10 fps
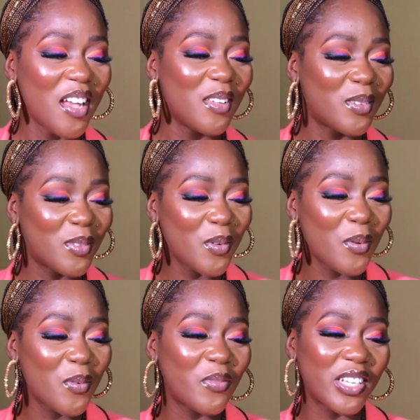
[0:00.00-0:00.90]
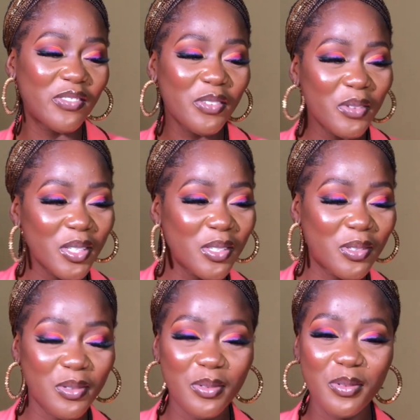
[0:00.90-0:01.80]
So fast forward
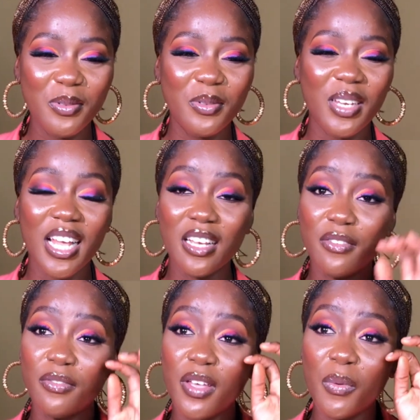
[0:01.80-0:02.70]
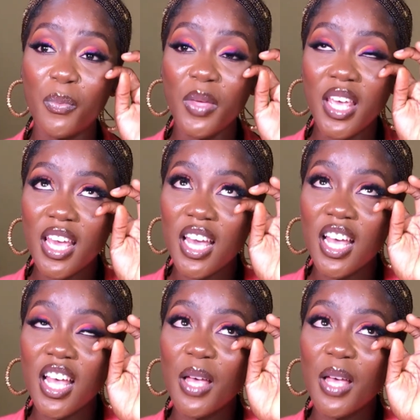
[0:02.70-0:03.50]
to like a week